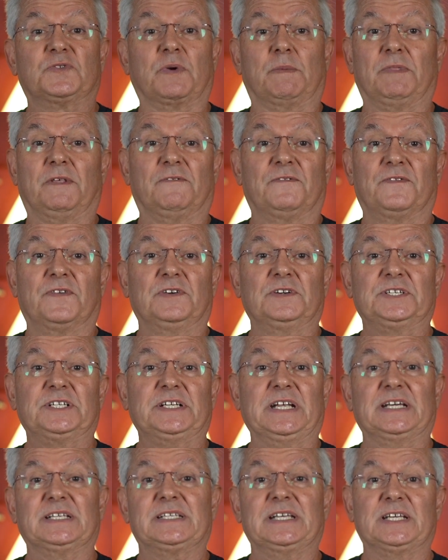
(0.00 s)
from the
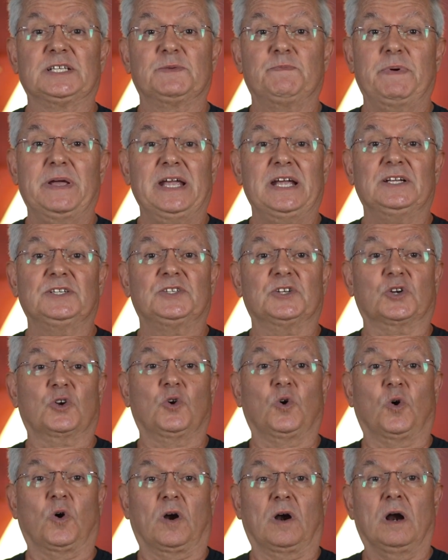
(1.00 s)
1st SS Panzer
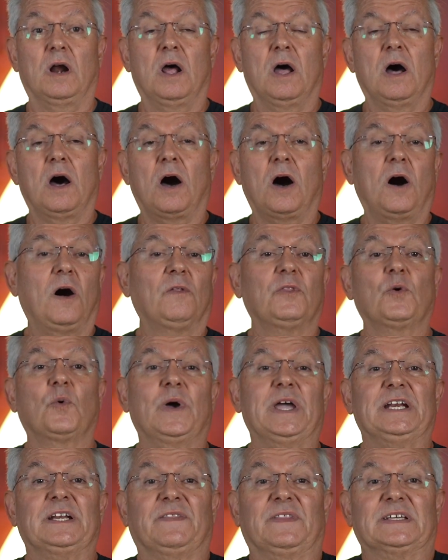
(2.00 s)
Corps all the
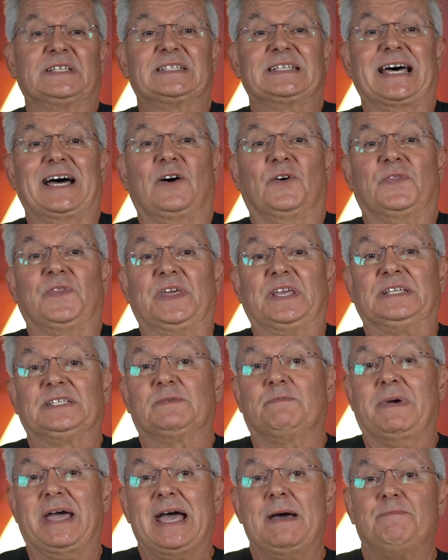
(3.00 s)
way to the
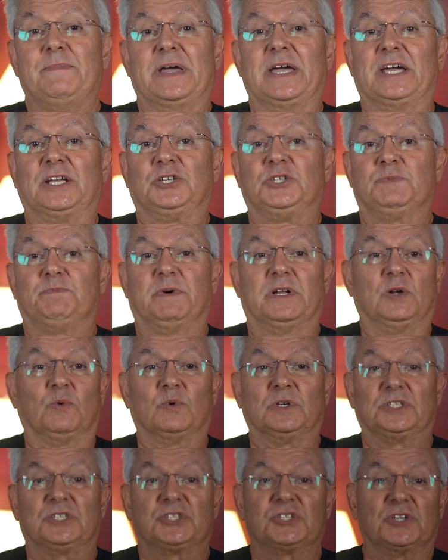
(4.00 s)
southeast map edge, but it
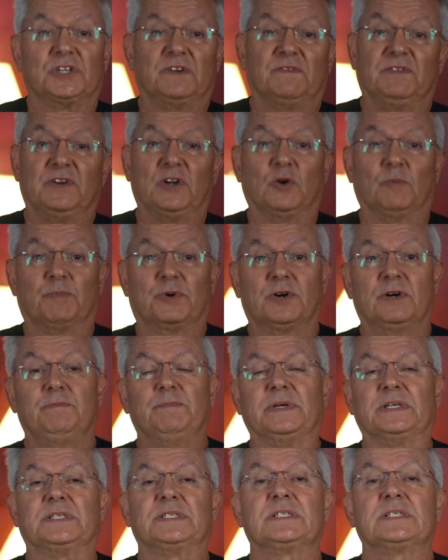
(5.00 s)
would serve no
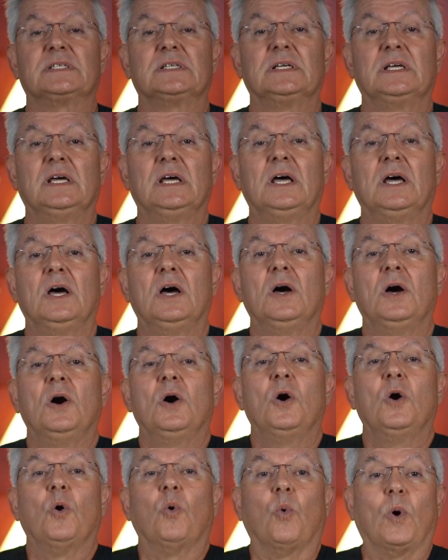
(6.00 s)
purpose.
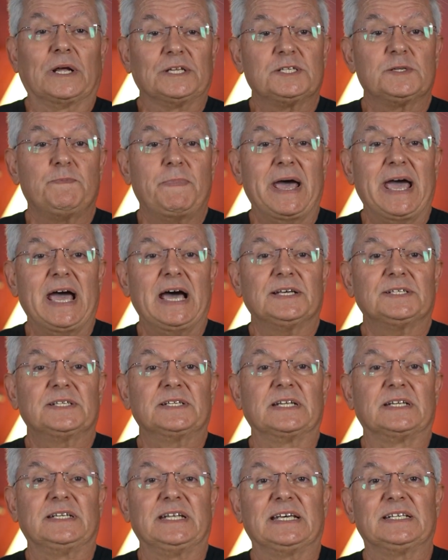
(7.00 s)
Once
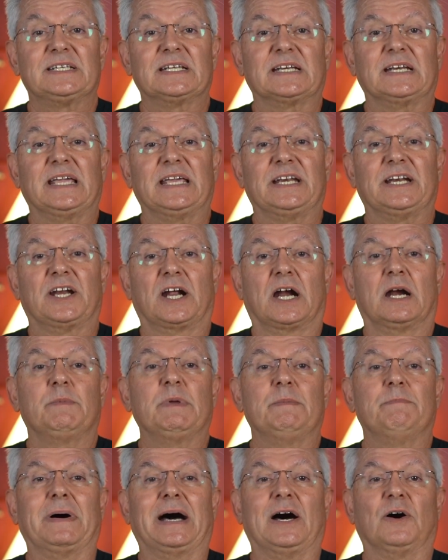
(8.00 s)
past a designated
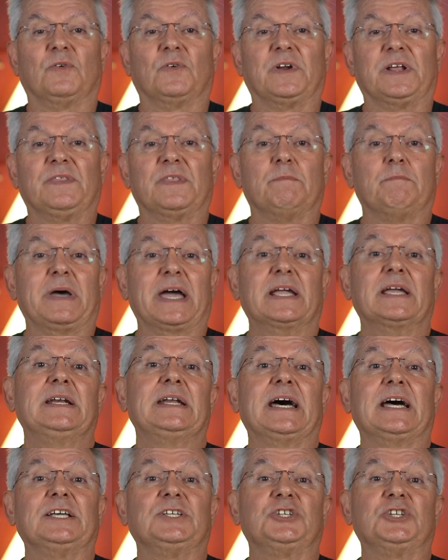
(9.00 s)
Army boundary, the
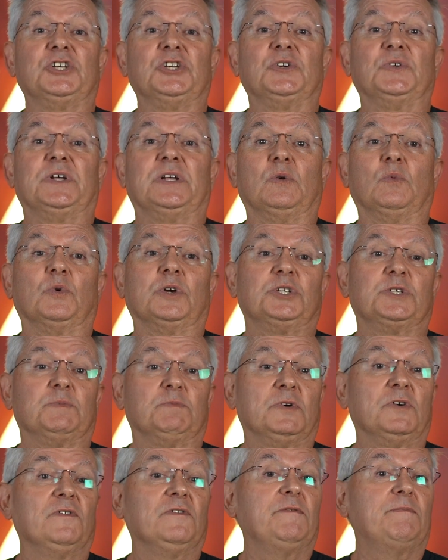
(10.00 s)
mechanized unit which
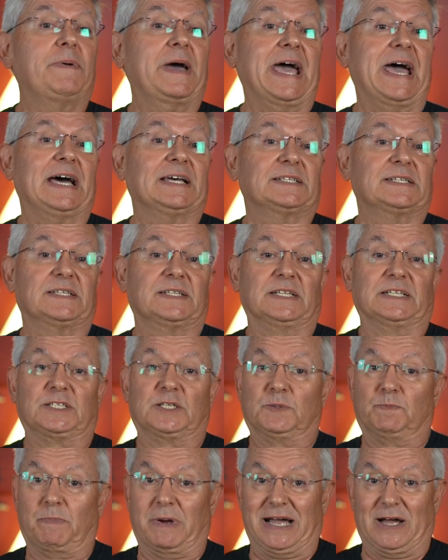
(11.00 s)
moved past
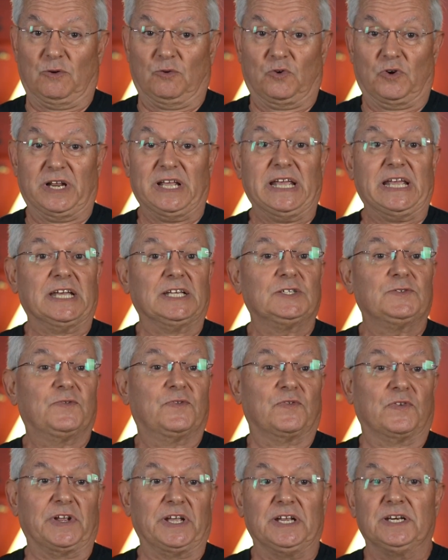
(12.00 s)
its boundary is
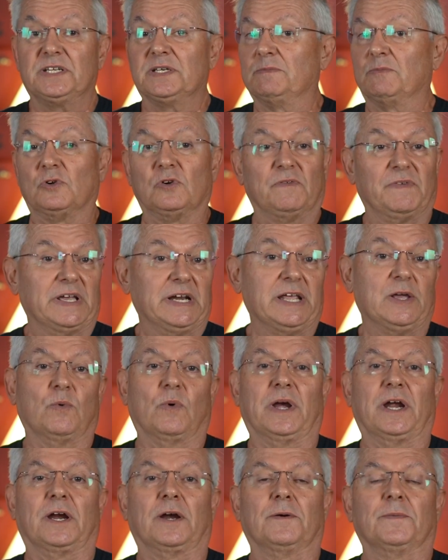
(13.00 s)
free to move
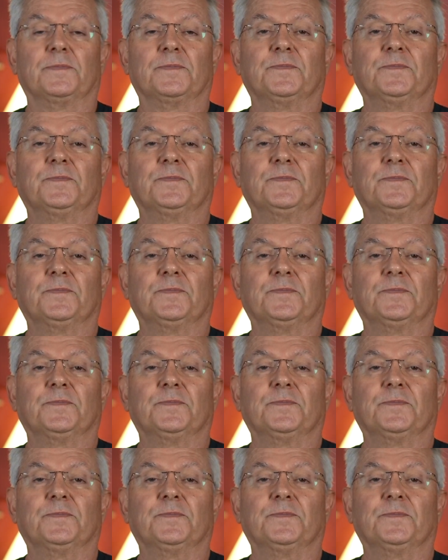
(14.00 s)
anywhere.